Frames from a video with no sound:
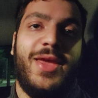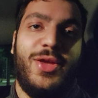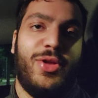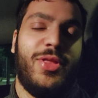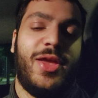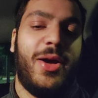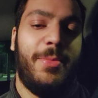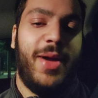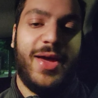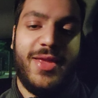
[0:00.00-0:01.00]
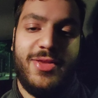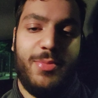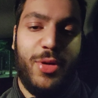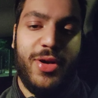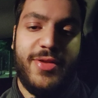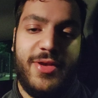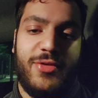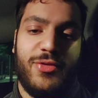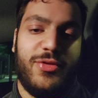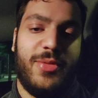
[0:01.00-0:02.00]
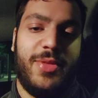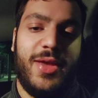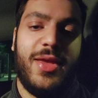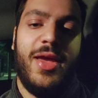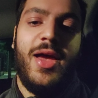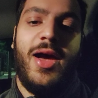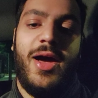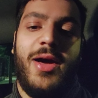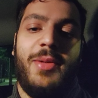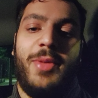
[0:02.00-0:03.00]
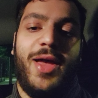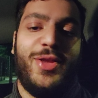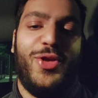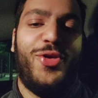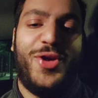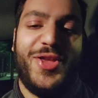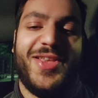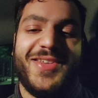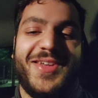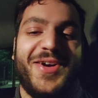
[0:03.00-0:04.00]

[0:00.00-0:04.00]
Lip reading: they come back into politics or something, and you could just